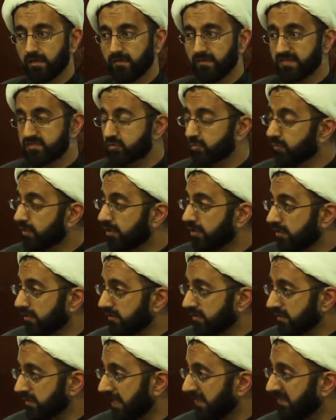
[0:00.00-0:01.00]
This
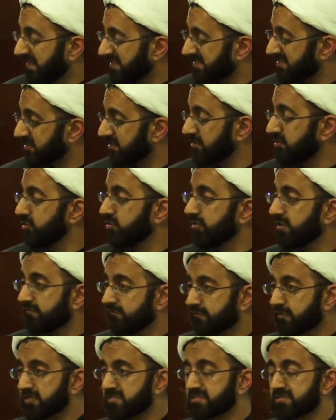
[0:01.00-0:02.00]
world and this
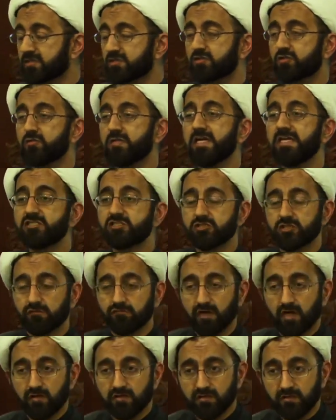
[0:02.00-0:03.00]
universe, the creation
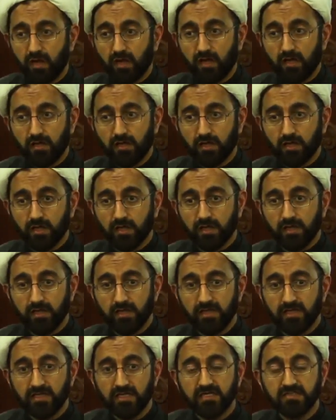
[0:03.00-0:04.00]
of Allah,
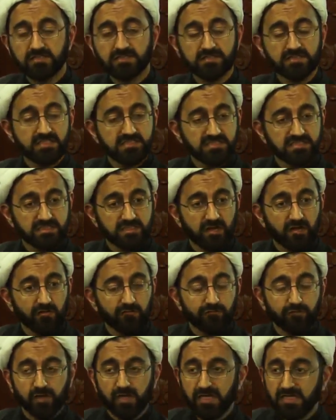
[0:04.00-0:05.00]
consists
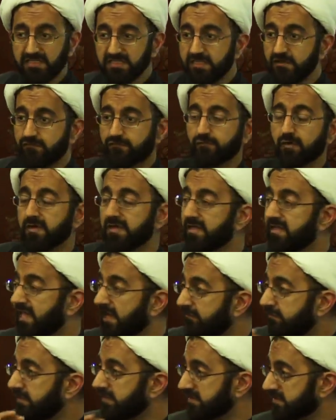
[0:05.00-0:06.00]
of different
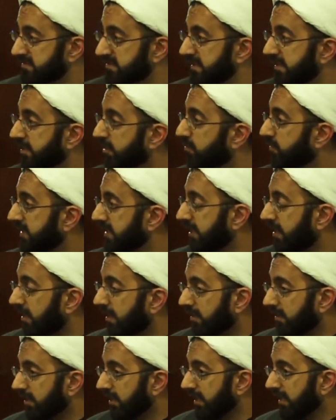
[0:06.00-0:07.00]
levels. Here we
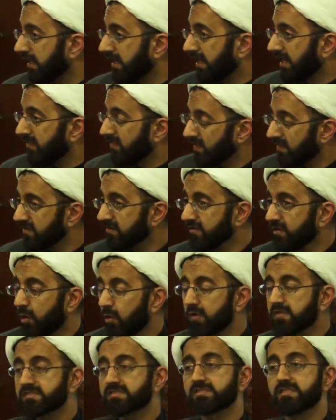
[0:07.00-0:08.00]
are in the
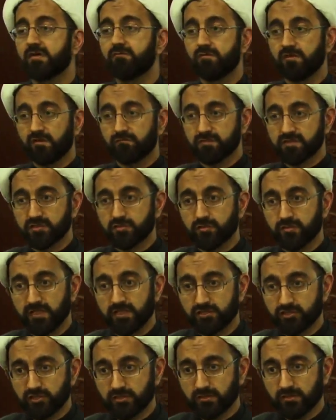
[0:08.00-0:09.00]
lowest level of His
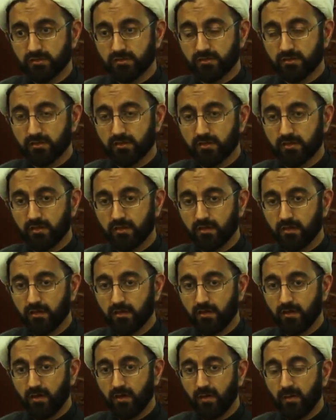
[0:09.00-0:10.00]
creation.
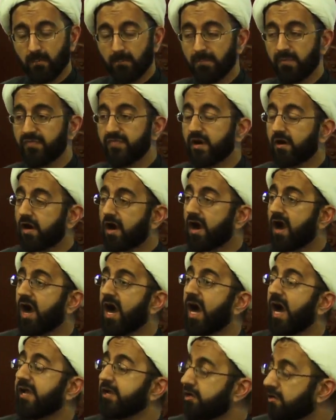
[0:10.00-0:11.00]
But there are
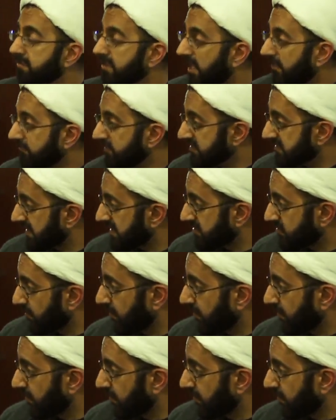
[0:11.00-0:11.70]
higher levels as